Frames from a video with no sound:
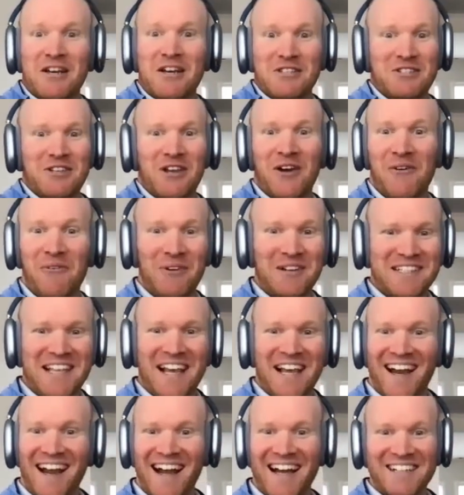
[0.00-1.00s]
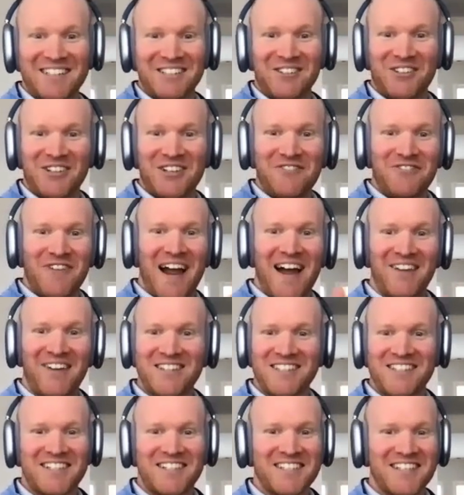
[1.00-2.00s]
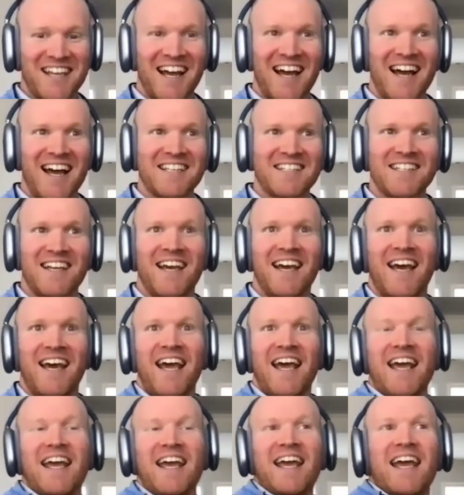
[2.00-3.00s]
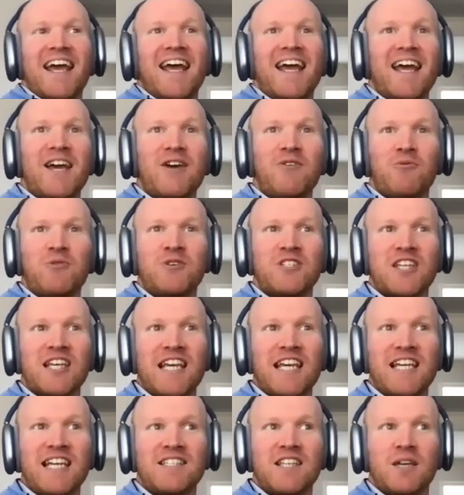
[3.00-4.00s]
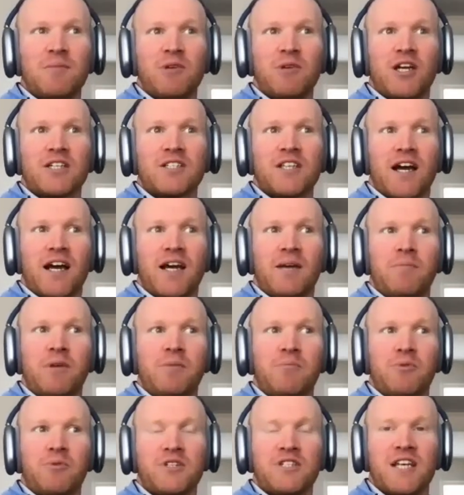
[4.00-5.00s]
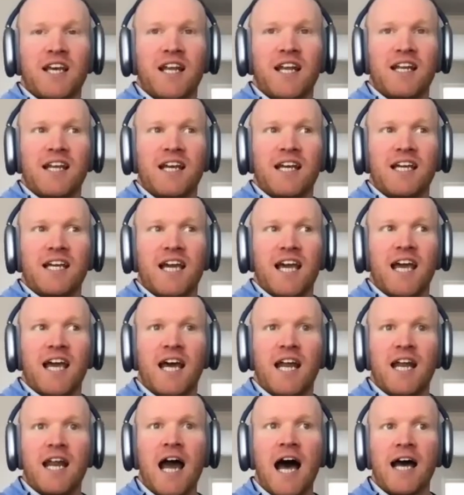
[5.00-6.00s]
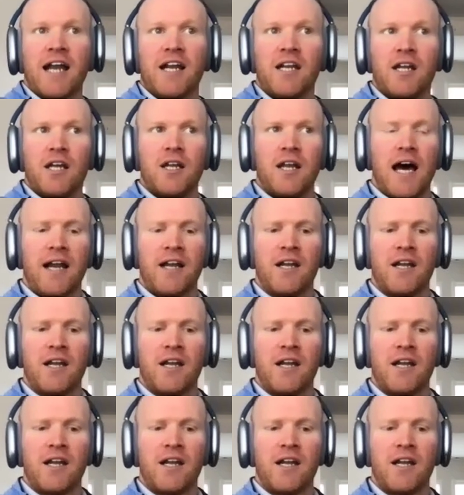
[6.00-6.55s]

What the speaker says: So once I actually found the success, it was easy because I had been pretending, and not in a